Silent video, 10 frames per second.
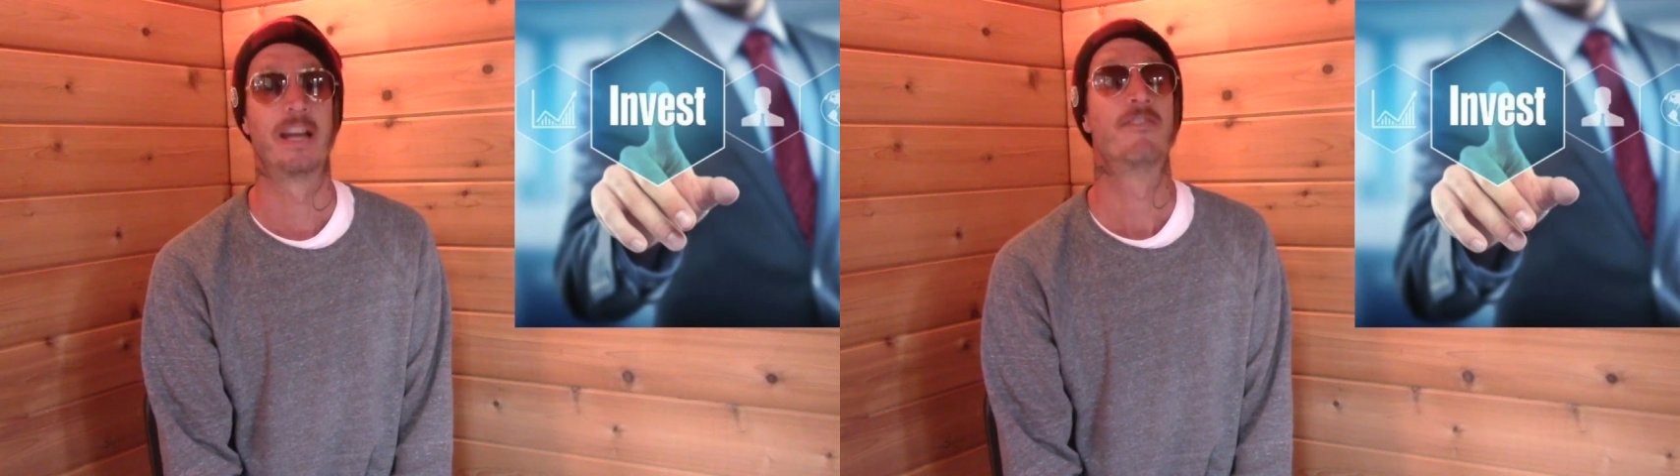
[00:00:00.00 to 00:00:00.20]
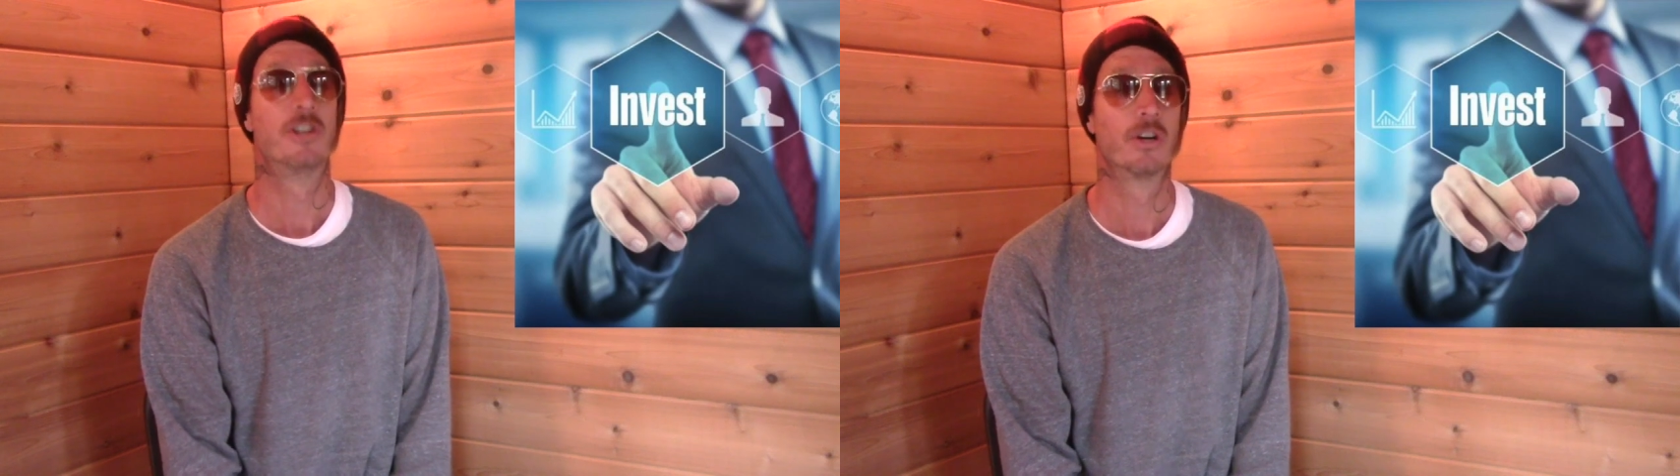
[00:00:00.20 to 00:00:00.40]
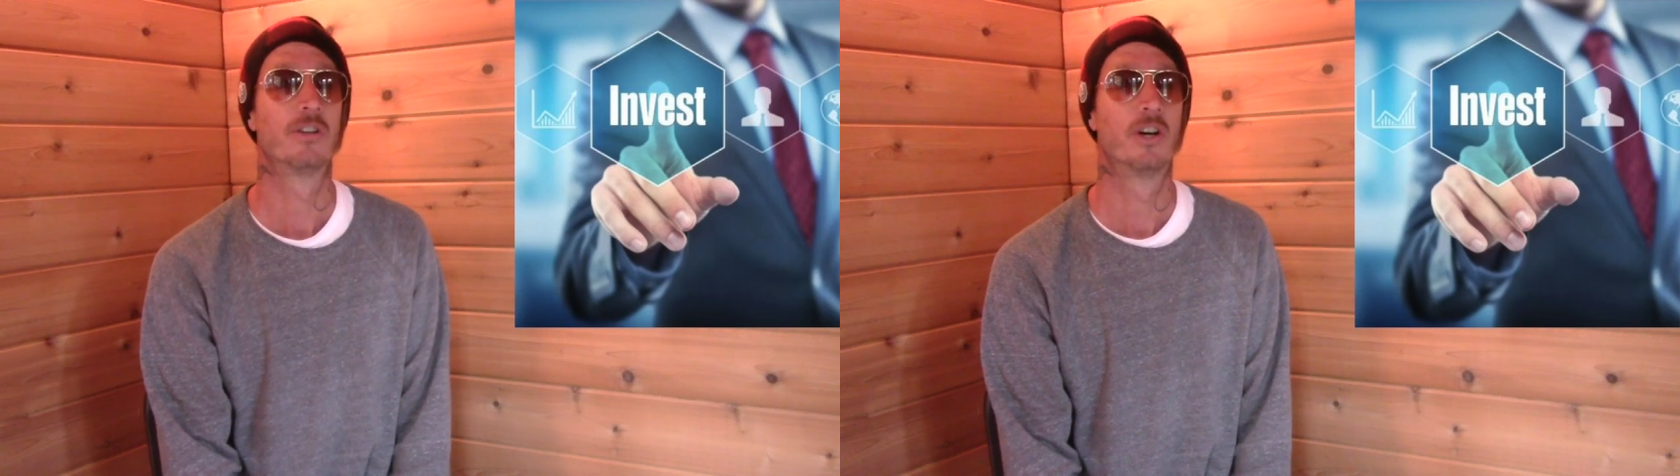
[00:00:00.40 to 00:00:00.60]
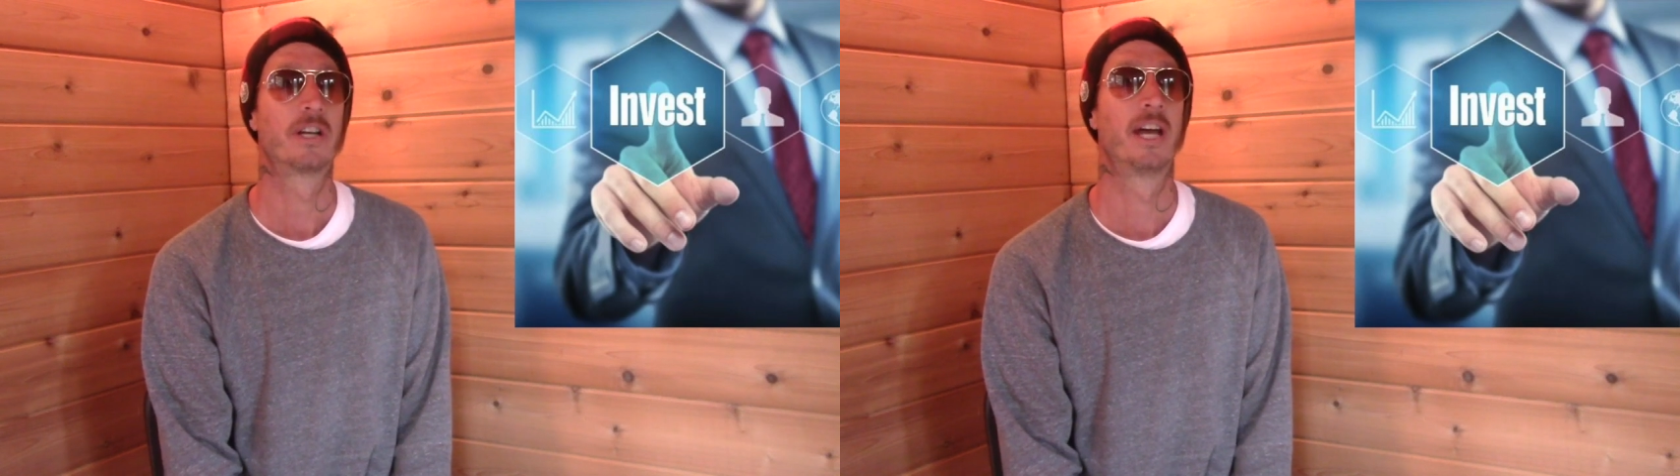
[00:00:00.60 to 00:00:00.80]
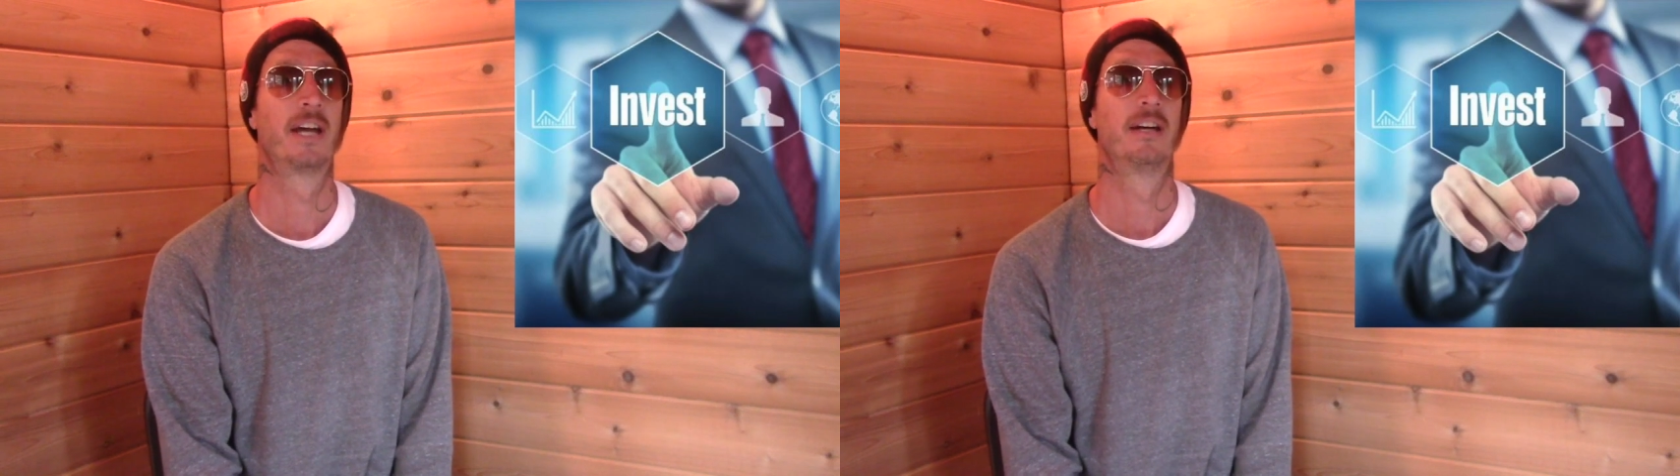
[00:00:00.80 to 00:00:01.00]
If you're
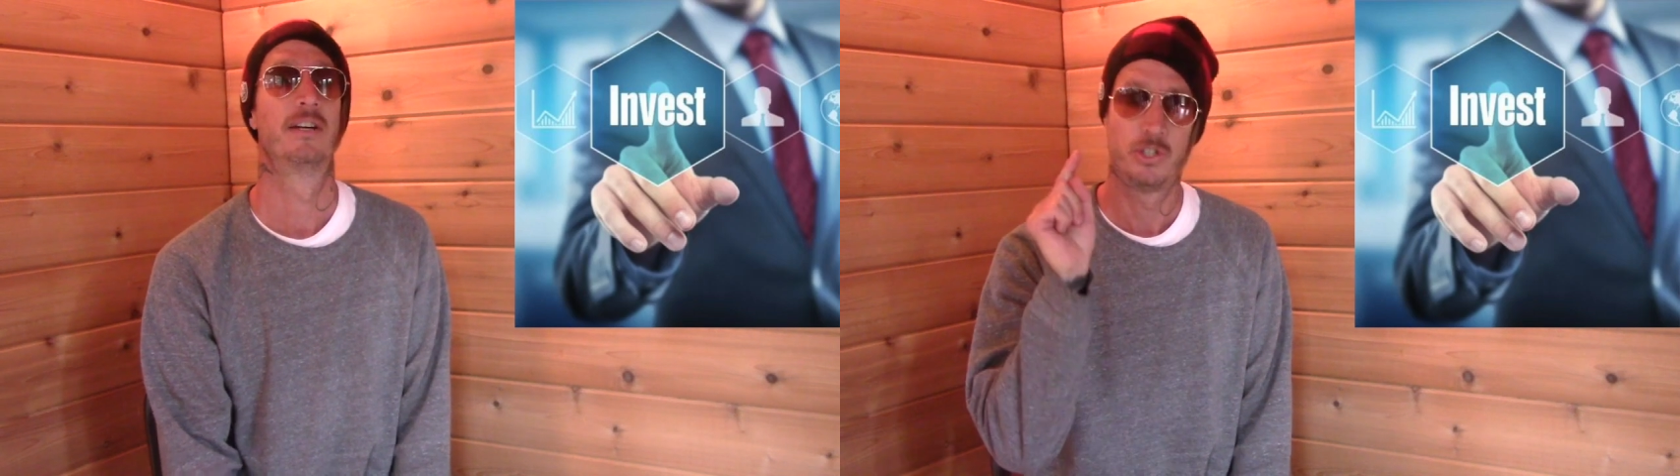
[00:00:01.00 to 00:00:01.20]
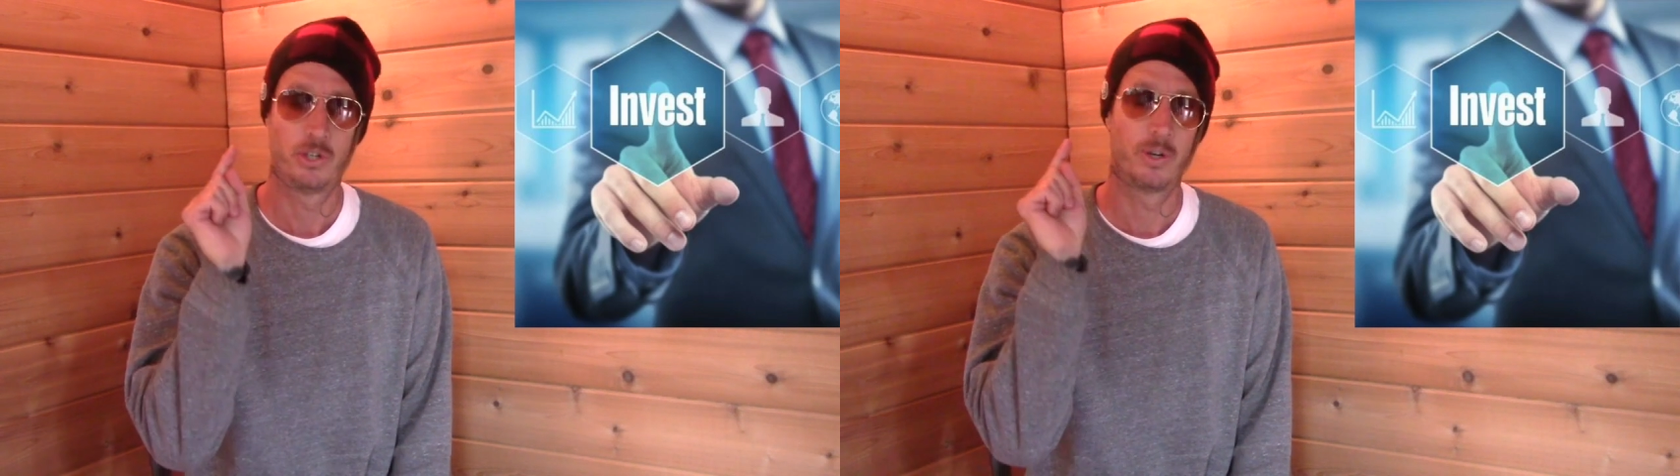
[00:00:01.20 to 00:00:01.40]
looking to